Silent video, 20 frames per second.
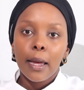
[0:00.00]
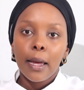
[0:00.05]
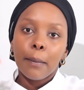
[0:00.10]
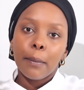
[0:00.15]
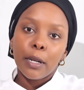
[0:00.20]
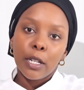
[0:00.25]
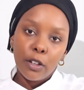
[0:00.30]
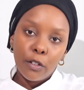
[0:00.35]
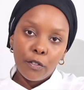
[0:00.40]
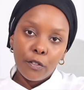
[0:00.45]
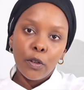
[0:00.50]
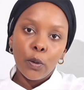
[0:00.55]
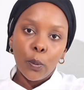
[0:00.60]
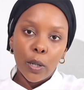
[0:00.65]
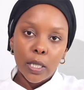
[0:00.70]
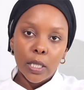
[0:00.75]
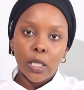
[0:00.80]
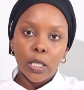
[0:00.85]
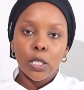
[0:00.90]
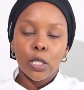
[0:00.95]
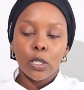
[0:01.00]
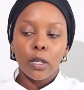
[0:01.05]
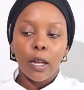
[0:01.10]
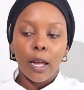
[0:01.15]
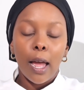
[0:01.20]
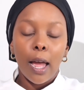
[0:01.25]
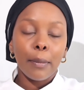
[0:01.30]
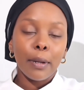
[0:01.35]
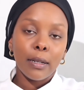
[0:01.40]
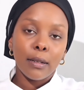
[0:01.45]
but if you want,
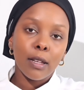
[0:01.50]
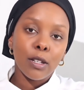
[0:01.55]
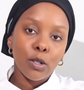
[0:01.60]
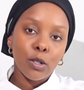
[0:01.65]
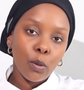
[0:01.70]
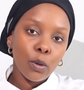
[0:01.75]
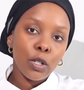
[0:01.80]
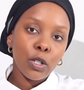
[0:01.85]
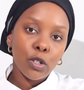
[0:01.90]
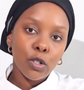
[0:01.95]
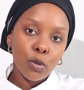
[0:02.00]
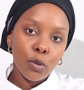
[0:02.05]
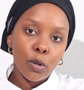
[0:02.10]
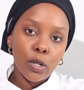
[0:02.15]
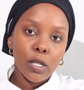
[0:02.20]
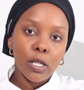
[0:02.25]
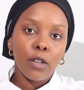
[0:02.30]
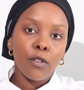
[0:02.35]
it's only a choice.